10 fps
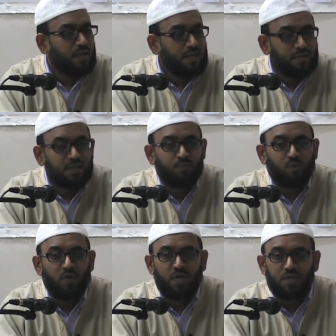at this
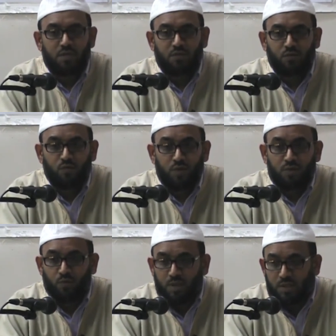point, who
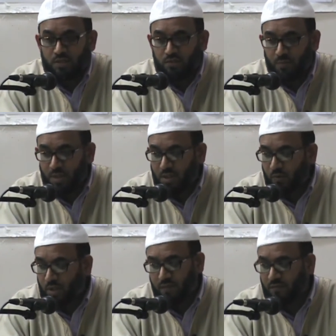is willing to bear the
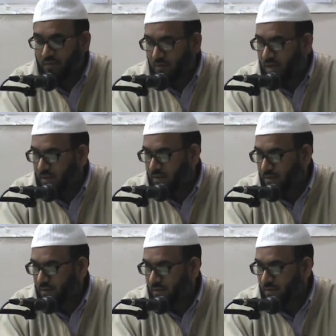weight of the Quran?
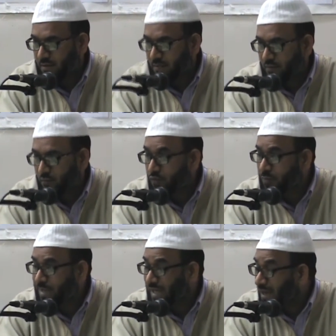Who will
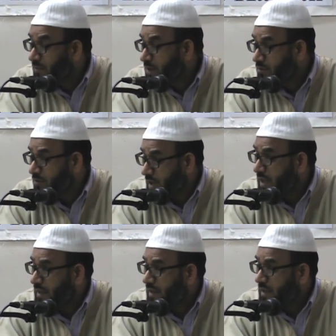be the hamil the
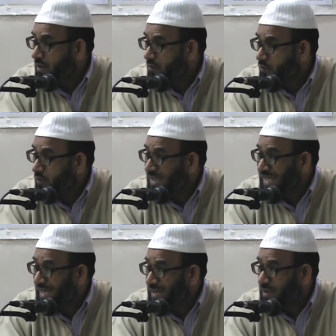quran Who will
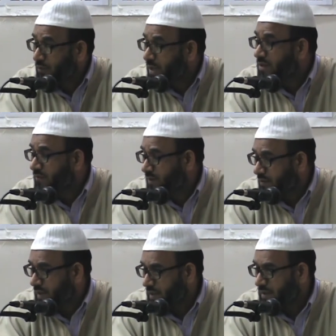carry the weight of the
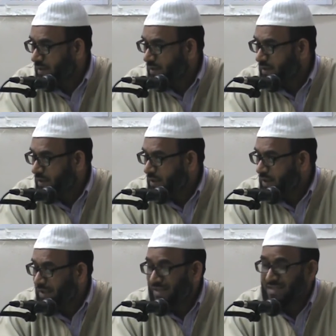Quran?
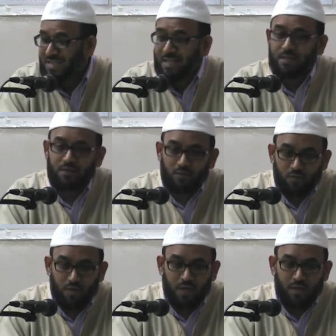He recited the
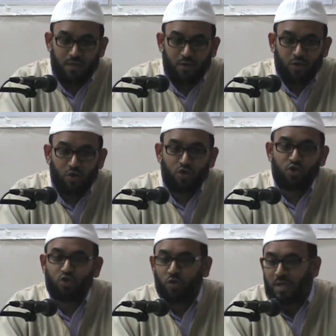Quran,
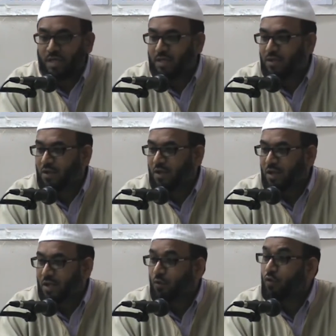enjoyed it,
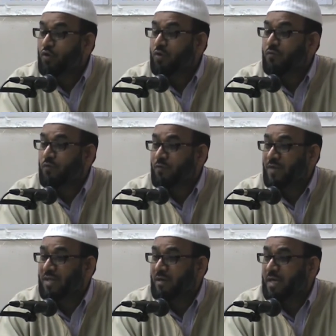and who going to
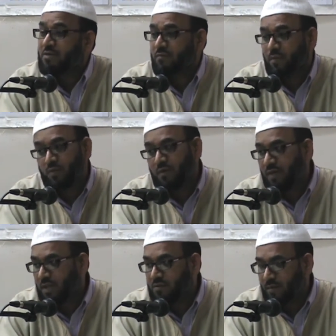fulfill the rights of the book of
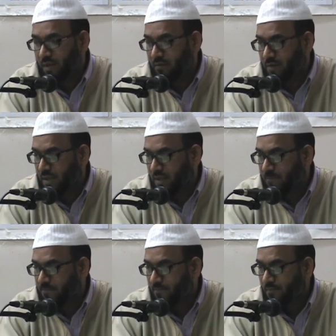Allah subhanahu wa
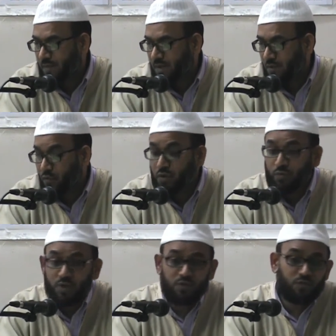ta'ala? who is
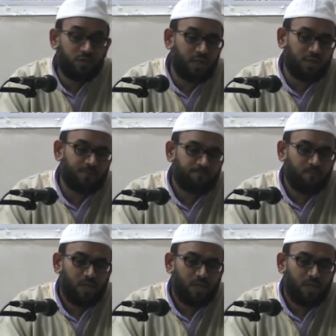willing to do such?